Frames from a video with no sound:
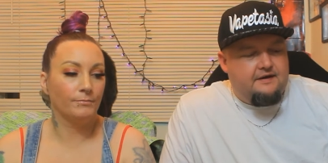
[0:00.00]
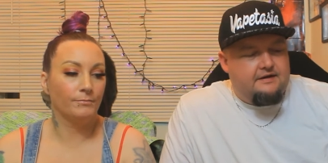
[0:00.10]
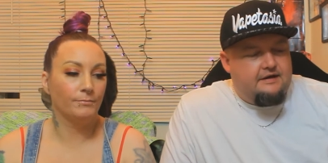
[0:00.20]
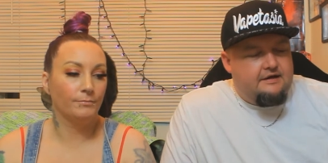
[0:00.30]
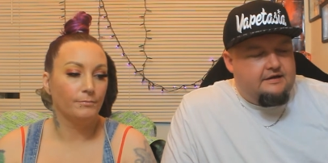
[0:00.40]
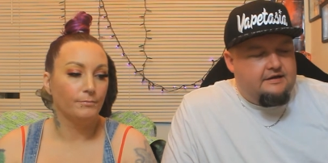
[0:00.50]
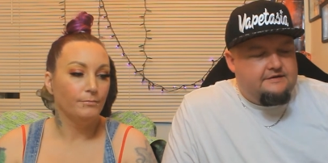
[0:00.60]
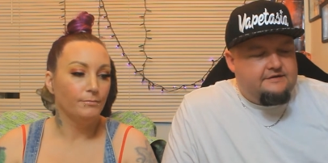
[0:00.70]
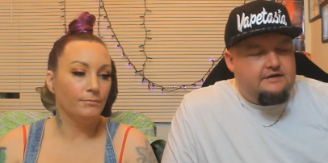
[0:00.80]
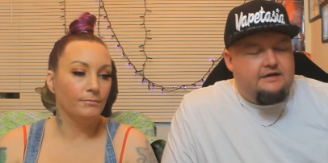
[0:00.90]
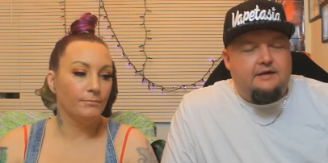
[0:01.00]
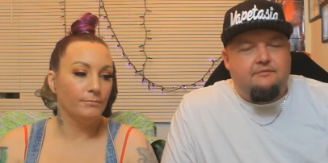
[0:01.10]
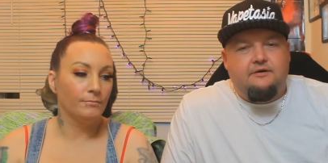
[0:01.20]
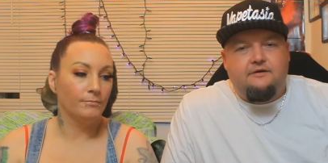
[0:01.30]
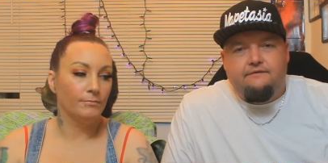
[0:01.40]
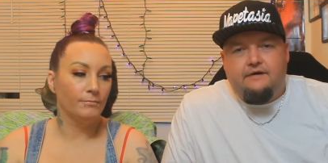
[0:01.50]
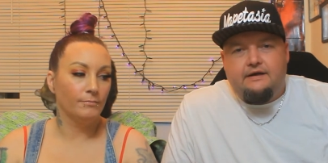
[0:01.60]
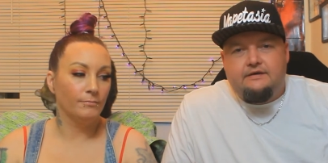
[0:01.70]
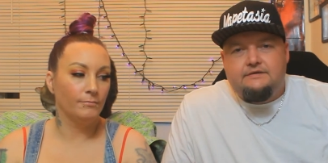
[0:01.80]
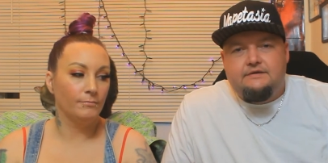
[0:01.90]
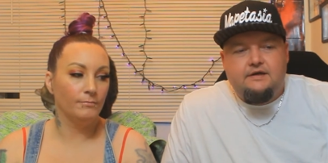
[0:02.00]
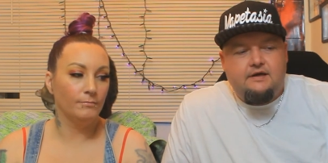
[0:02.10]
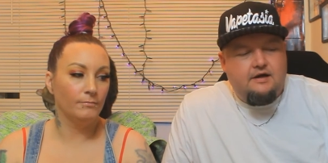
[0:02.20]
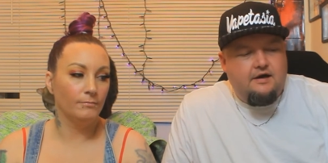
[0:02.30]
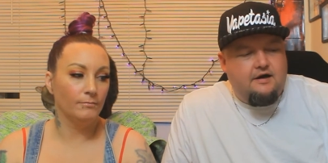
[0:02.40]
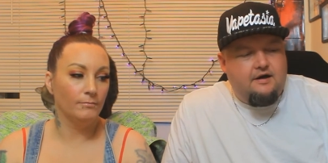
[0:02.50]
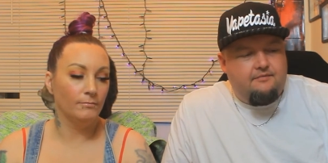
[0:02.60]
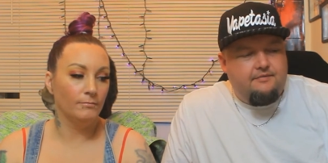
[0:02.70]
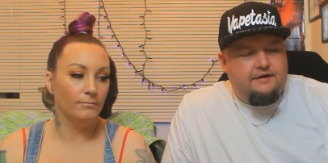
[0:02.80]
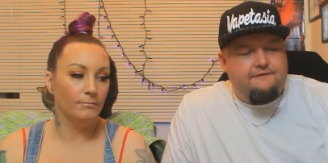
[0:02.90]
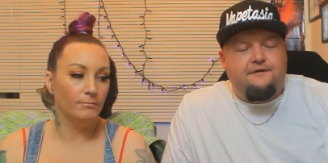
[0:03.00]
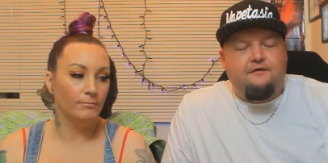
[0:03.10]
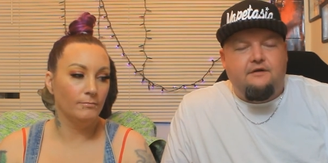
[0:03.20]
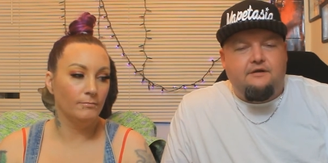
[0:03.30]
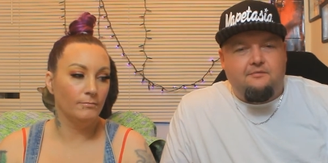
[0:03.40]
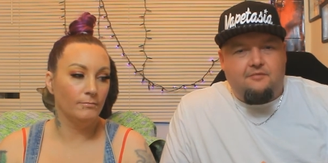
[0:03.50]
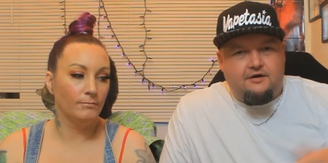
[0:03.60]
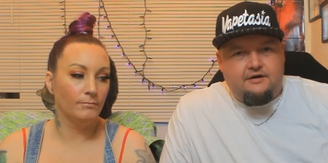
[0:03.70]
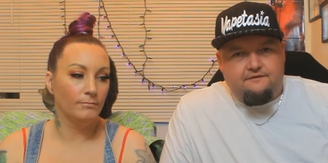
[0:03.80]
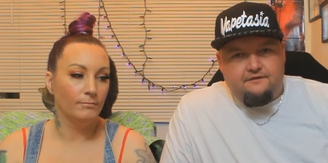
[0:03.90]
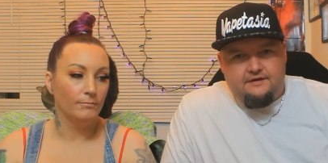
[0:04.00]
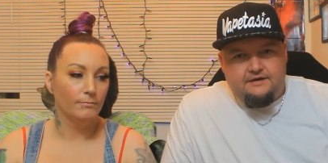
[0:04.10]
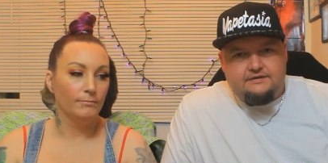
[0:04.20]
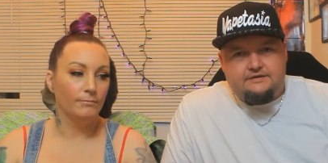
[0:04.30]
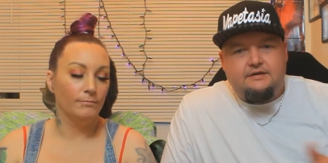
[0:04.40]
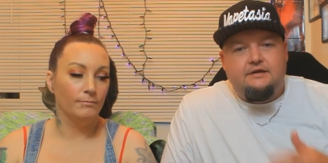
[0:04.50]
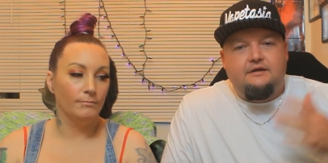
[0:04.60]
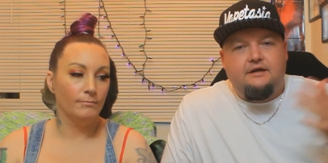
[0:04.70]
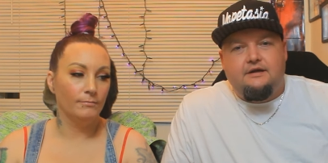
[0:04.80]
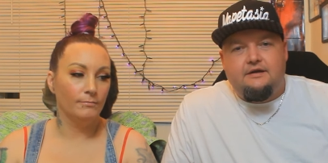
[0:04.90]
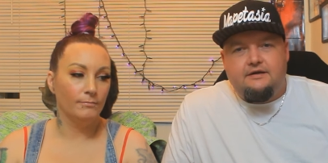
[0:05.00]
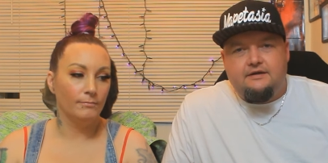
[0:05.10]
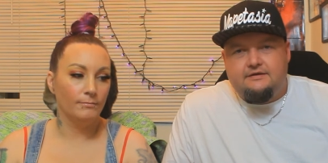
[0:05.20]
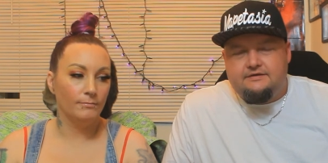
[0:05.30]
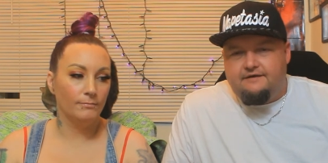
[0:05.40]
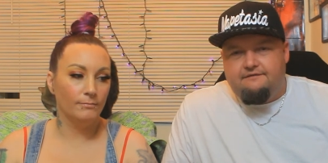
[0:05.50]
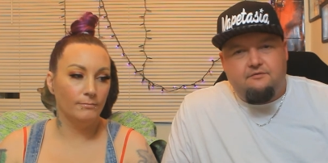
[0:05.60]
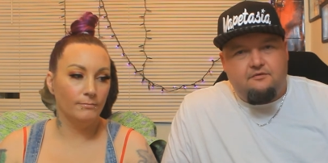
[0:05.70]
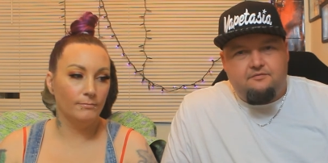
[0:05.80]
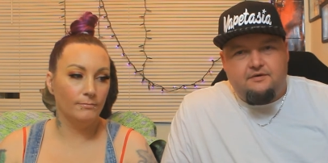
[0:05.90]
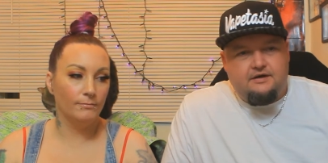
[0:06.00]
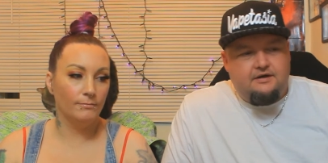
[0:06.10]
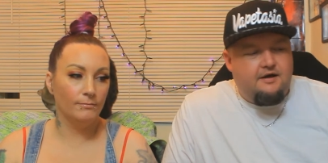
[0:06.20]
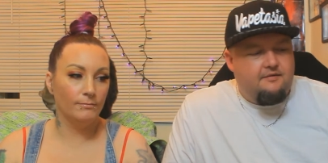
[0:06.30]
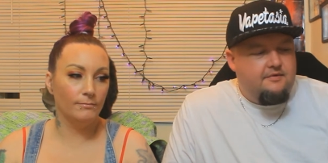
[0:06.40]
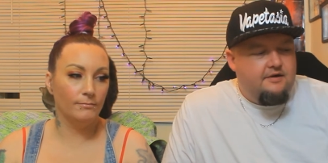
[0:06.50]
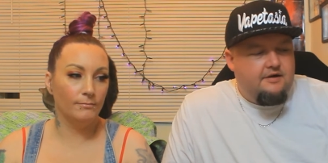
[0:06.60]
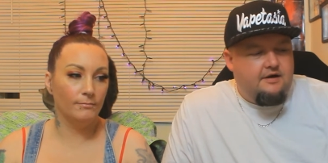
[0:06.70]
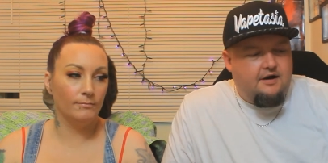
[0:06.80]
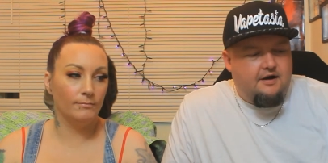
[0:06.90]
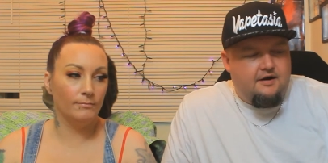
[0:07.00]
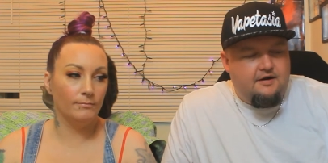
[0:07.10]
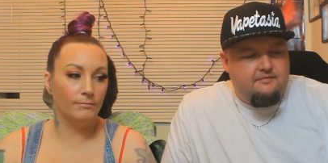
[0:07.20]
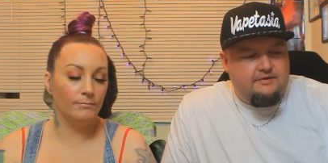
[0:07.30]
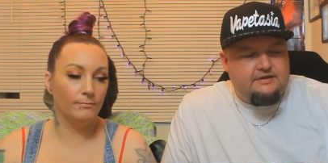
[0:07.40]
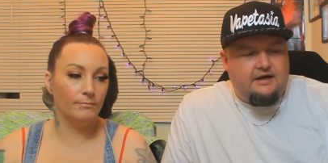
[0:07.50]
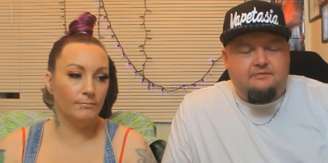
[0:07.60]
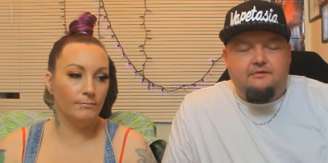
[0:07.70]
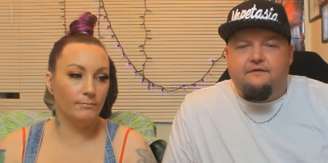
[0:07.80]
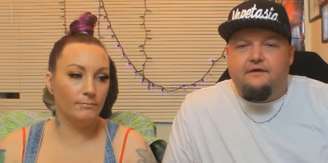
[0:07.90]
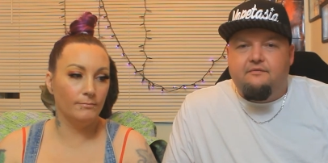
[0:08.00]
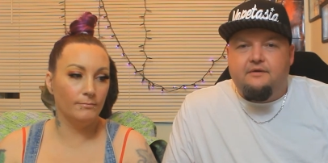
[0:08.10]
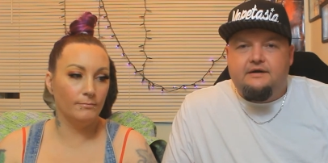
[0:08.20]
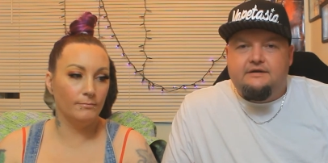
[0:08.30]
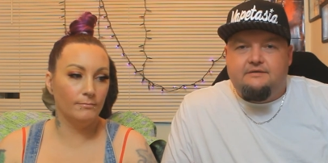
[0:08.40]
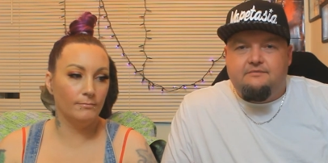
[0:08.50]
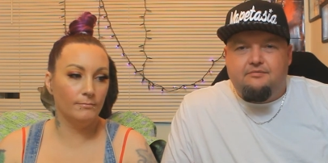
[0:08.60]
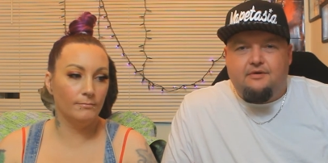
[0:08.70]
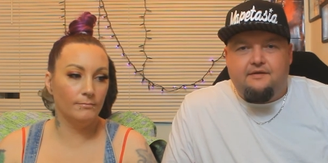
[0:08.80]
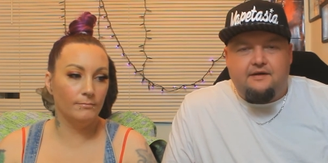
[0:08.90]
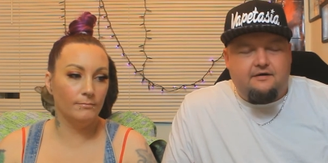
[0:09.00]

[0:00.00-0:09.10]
Speaker 1: it is a damn good device. Um, if you're in the market for this, then it is definitely worth picking up. Um, it's not going to be for everybody because some people I think are